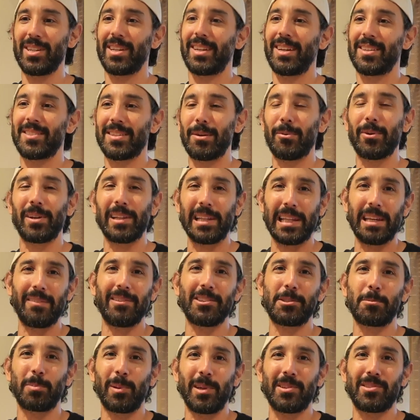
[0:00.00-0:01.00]
it because I want to leave
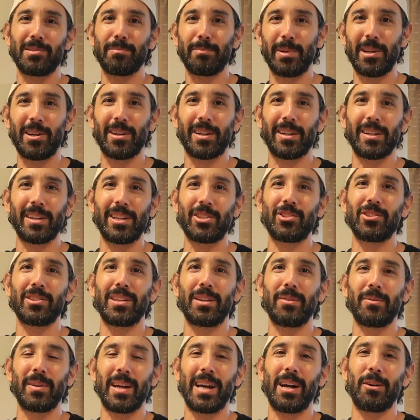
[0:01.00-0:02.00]
this place in better condition
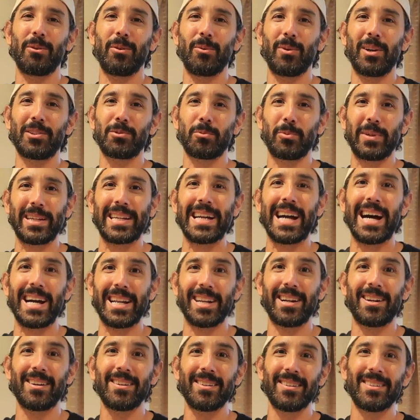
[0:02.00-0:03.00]
than how it was when we got
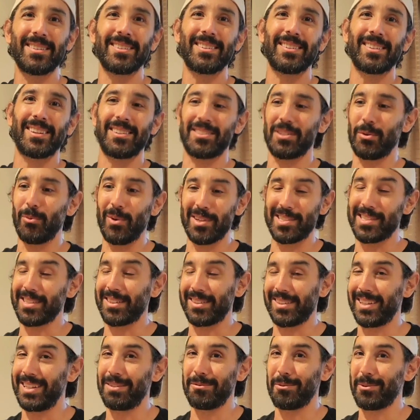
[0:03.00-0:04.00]
here. Because it wasn't
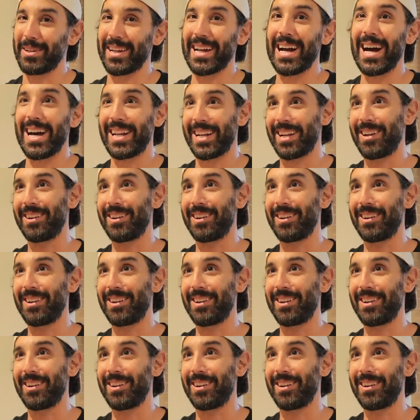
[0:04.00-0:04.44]
clean when we got